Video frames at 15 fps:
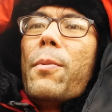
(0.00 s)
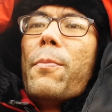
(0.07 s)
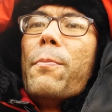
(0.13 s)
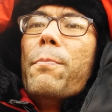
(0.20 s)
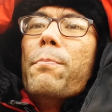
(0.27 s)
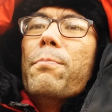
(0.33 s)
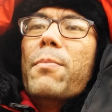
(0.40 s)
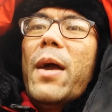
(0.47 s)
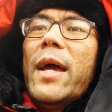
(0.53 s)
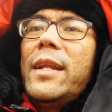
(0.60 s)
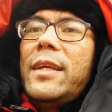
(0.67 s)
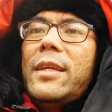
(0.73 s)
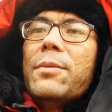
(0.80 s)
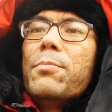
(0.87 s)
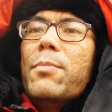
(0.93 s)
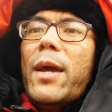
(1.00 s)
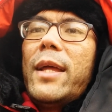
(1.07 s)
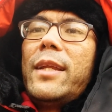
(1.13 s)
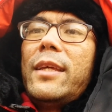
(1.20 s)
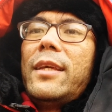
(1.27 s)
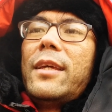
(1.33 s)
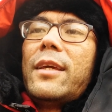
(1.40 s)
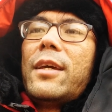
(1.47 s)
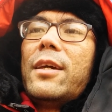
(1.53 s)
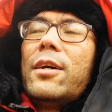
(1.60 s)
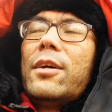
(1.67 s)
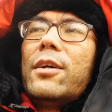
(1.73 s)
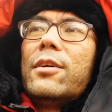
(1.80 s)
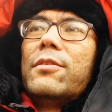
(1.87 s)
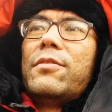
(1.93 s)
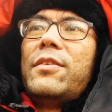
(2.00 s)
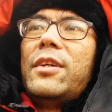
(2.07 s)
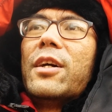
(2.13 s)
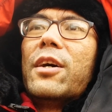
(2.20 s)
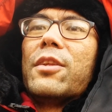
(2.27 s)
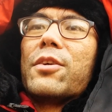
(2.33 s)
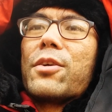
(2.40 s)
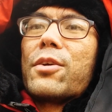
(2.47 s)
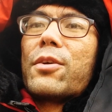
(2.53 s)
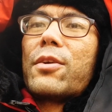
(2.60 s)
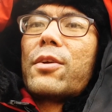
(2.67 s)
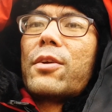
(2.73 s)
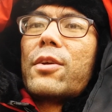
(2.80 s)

many of the other